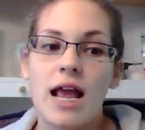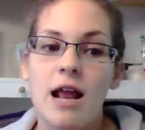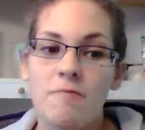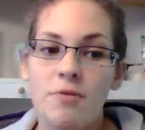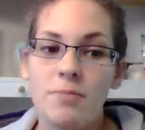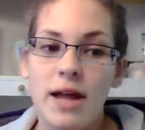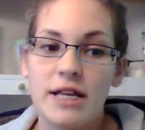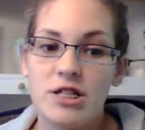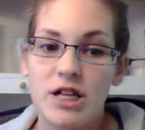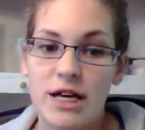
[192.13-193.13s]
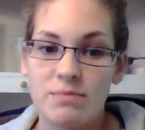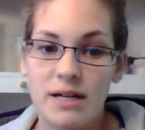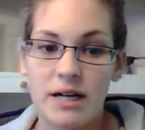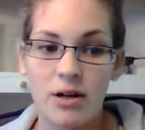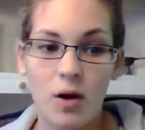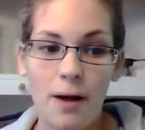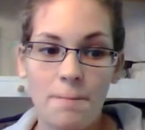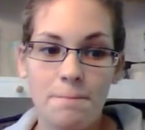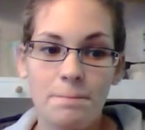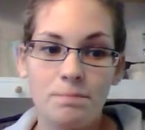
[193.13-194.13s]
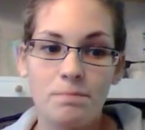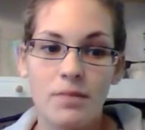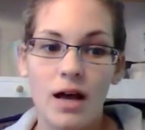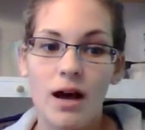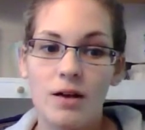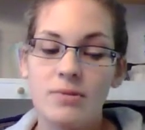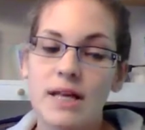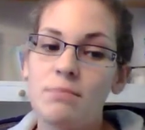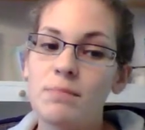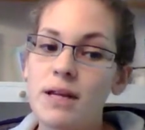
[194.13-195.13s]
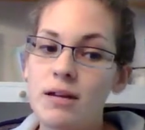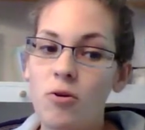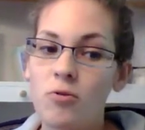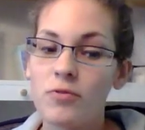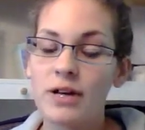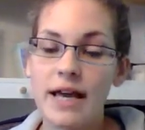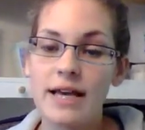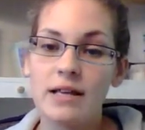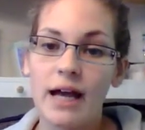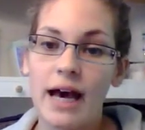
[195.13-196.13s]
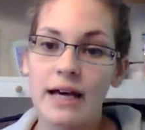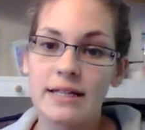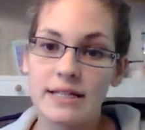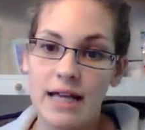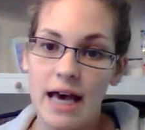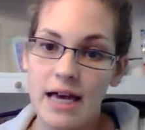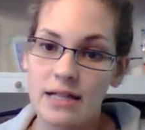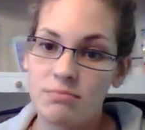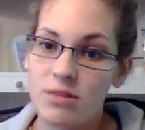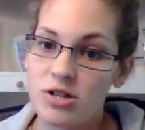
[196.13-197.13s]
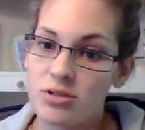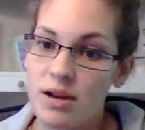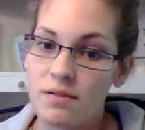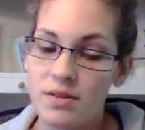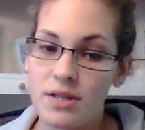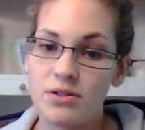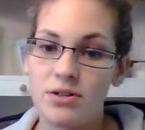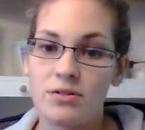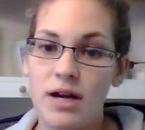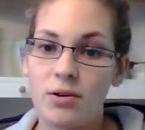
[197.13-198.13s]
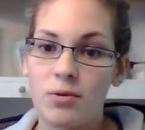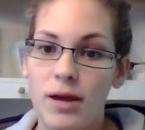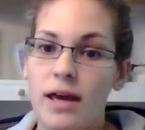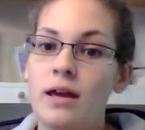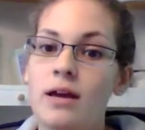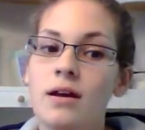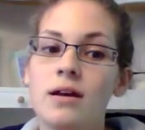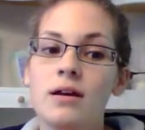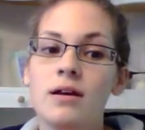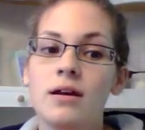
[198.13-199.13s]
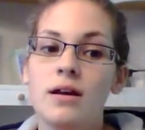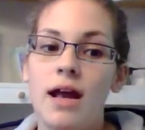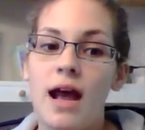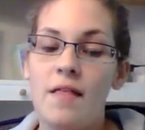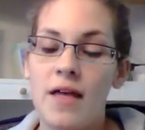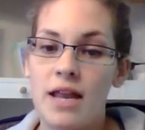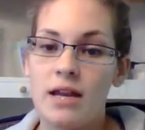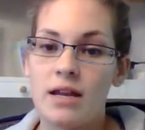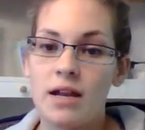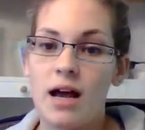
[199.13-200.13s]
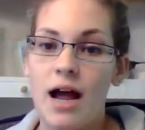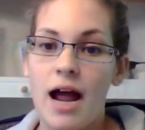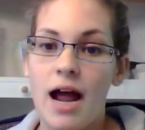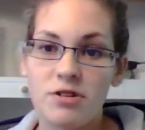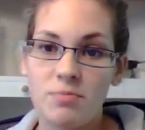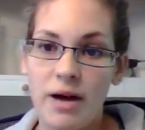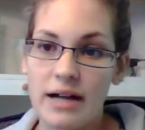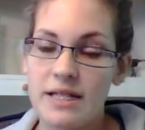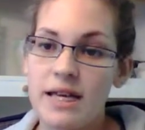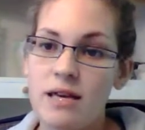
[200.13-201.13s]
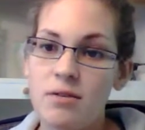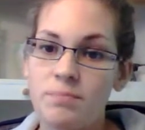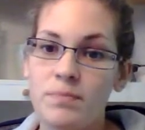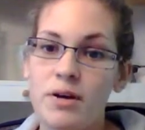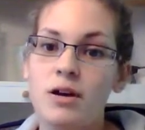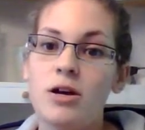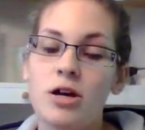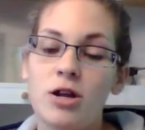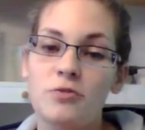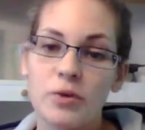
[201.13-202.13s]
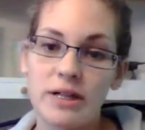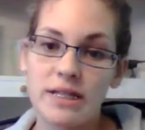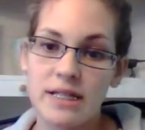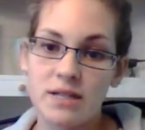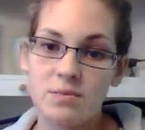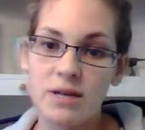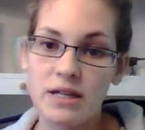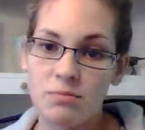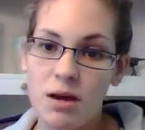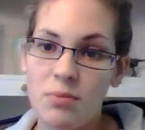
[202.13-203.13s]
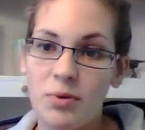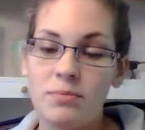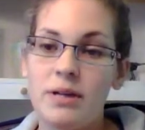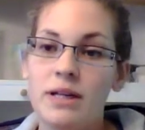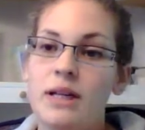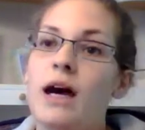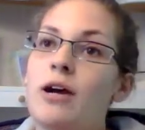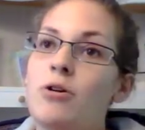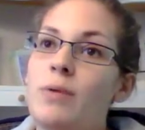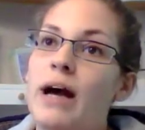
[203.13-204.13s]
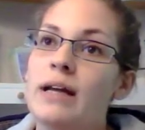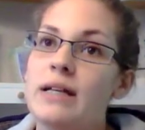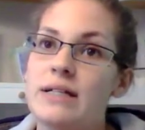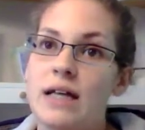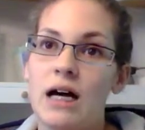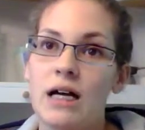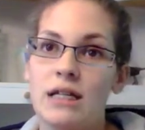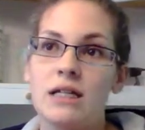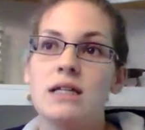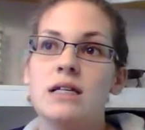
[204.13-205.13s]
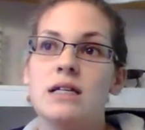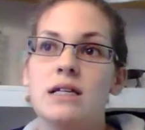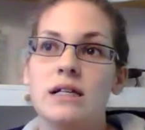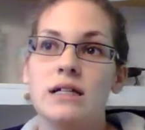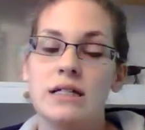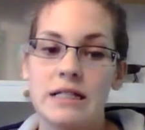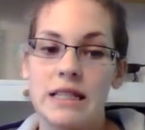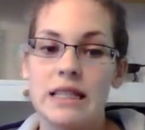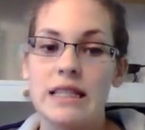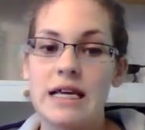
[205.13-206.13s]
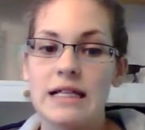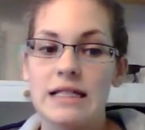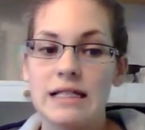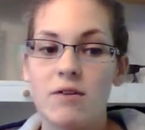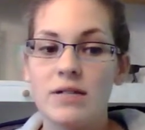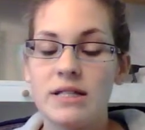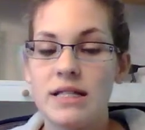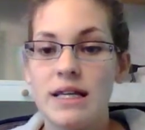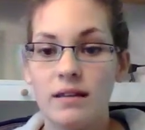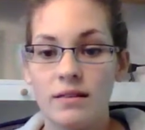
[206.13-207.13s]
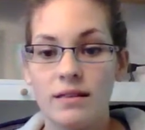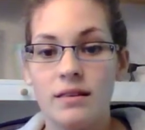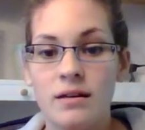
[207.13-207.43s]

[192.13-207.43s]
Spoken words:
and from any chest pain at all. I was admitted overnight. I had to stay to make sure that everything turned out okay. And then I have to go back to him in 4 to 6 weeks. My appointment, I go back, is on the 17th.